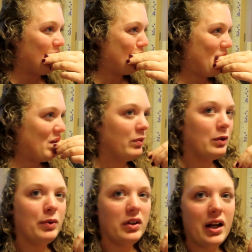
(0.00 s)
they'll be able
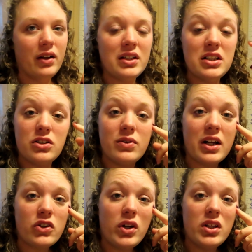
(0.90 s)
to pull it out. They did do
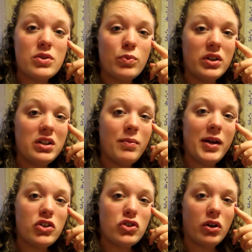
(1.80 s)
an x-ray this morning to
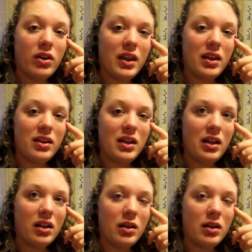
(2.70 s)
make sure that the